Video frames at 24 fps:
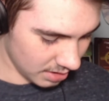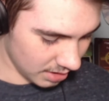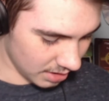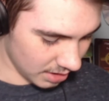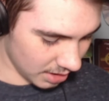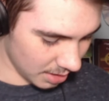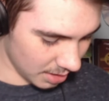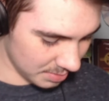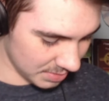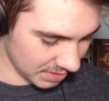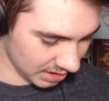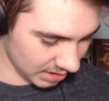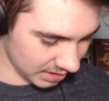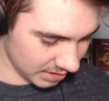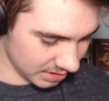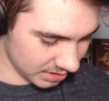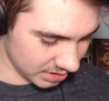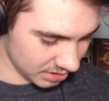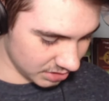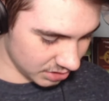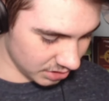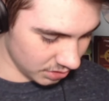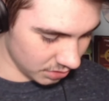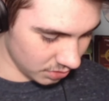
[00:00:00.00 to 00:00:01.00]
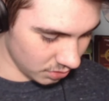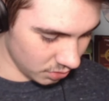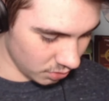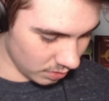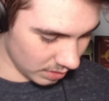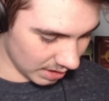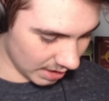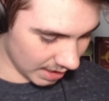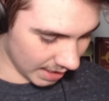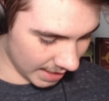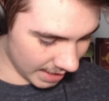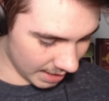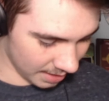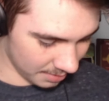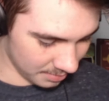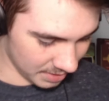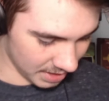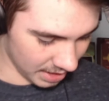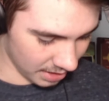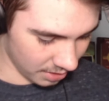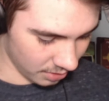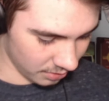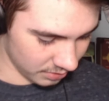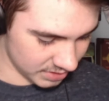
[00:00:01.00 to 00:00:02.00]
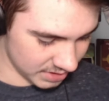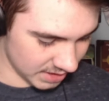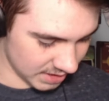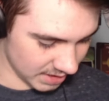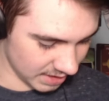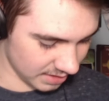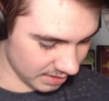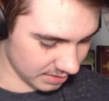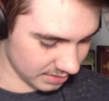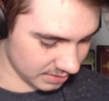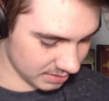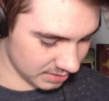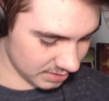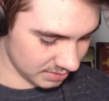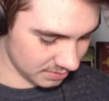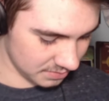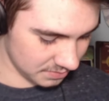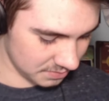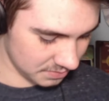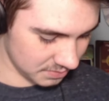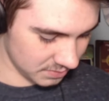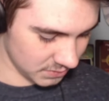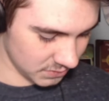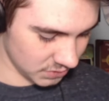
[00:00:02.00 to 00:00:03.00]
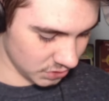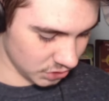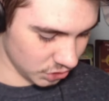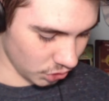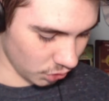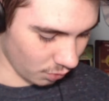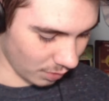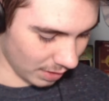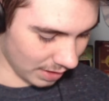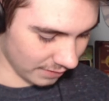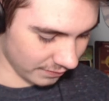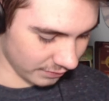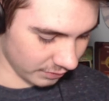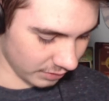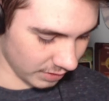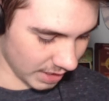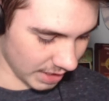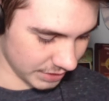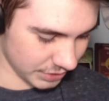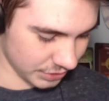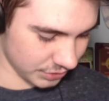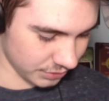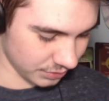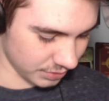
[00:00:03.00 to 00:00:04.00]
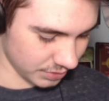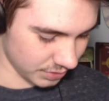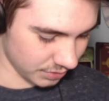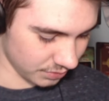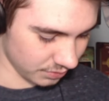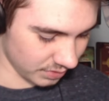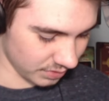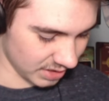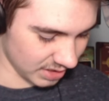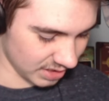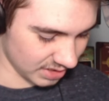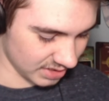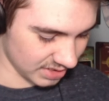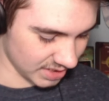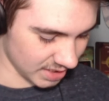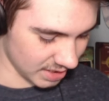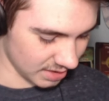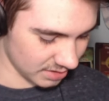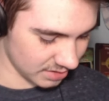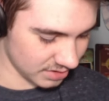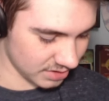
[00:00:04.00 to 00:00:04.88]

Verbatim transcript: Um, let's do Cam now, seeing as took a while for Astro to get attacked.